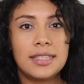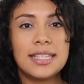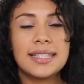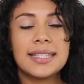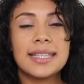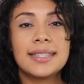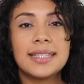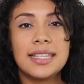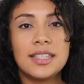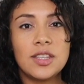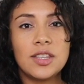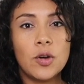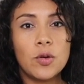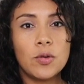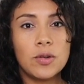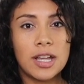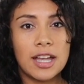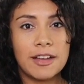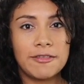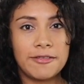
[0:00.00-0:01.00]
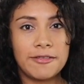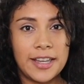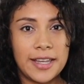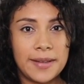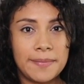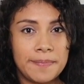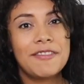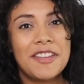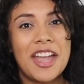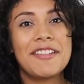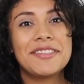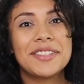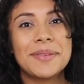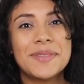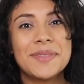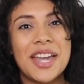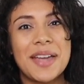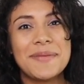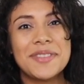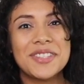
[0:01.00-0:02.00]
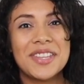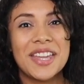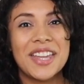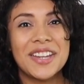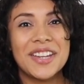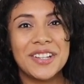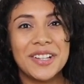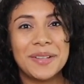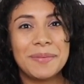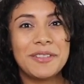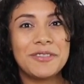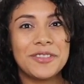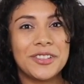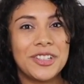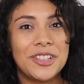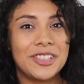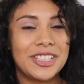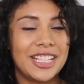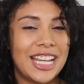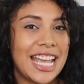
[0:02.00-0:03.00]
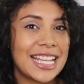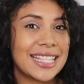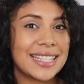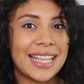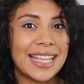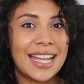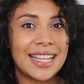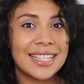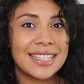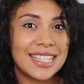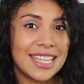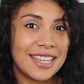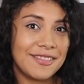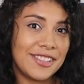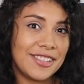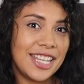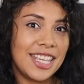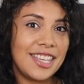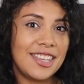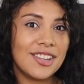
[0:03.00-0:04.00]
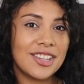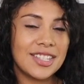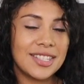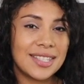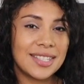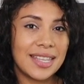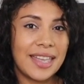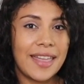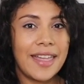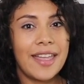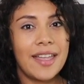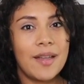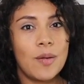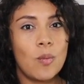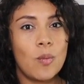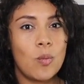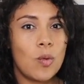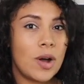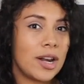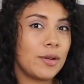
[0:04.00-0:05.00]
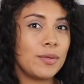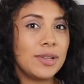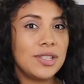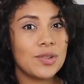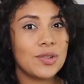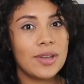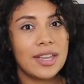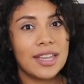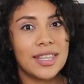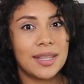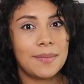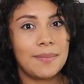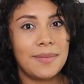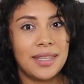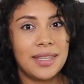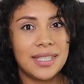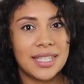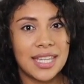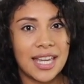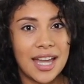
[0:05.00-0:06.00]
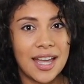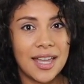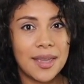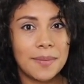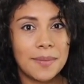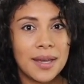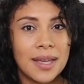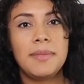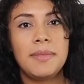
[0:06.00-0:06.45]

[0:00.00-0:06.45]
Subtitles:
Necesito un café. If you have some time to kill before your next activity, you could say, what are we doing in the meantime?